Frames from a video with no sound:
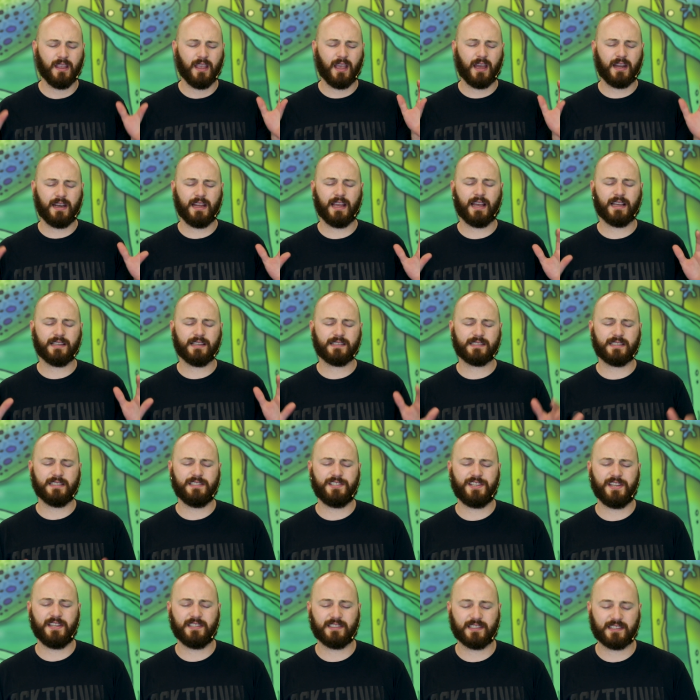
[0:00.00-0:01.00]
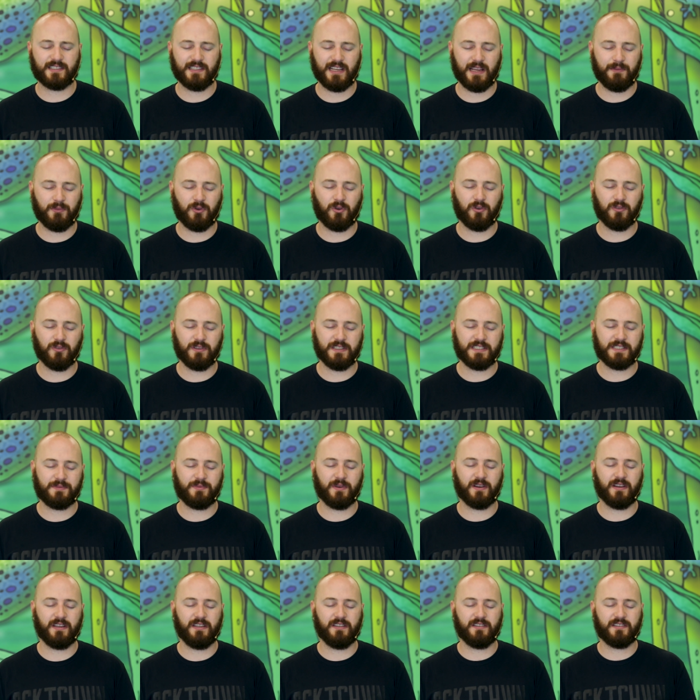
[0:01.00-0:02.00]
And I ask in Jesus' name, Holy
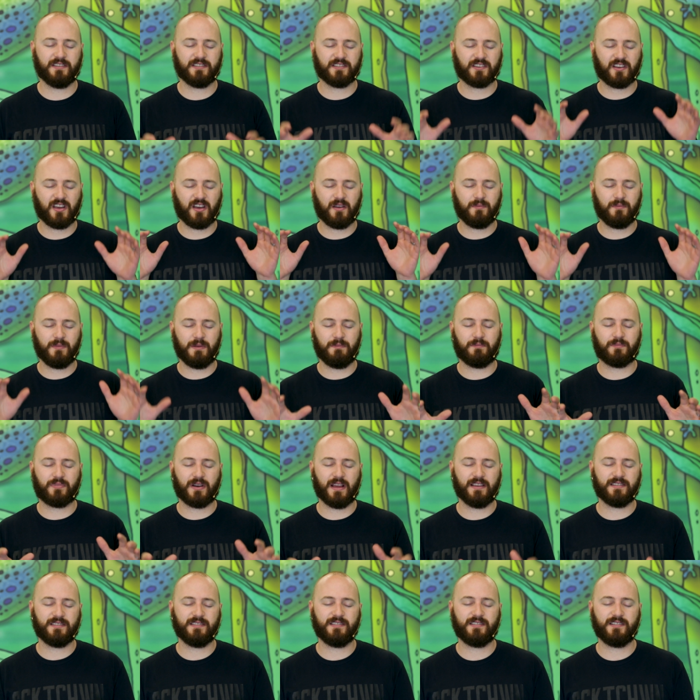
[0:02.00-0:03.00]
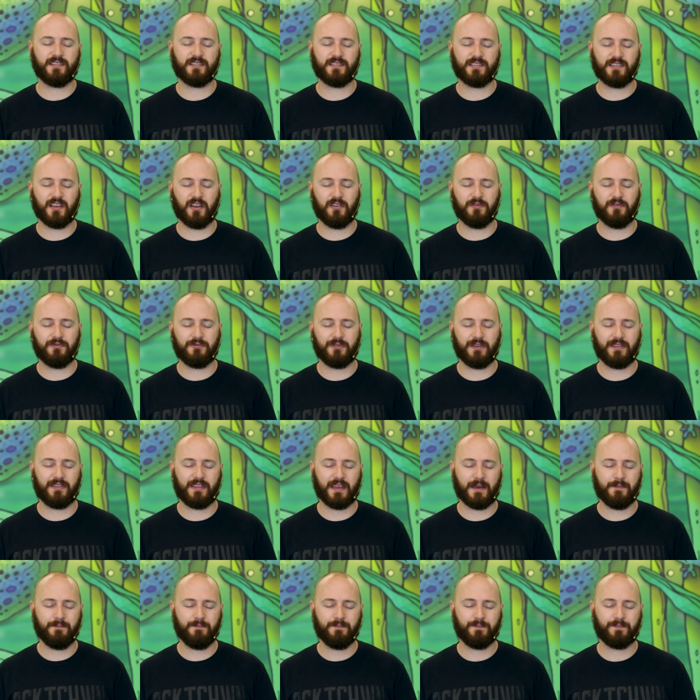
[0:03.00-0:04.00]
Spirit, you just come and presence yourself with
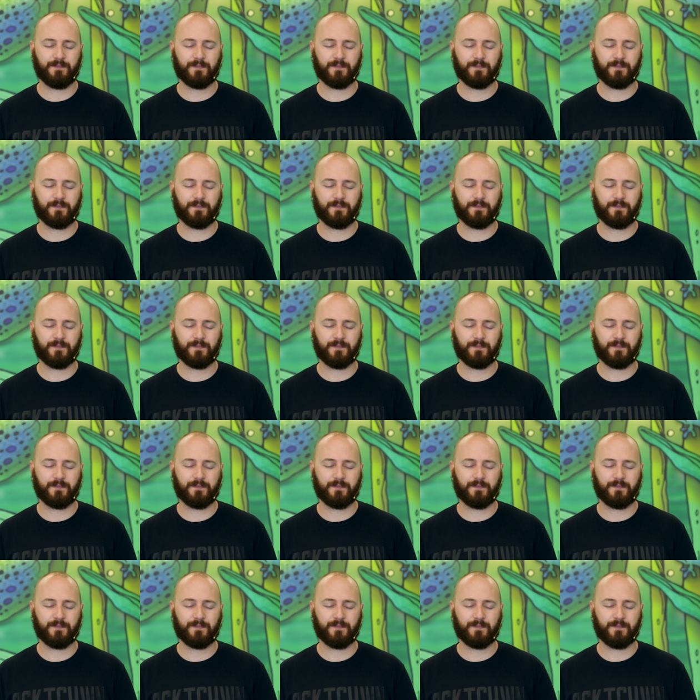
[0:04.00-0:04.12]
them.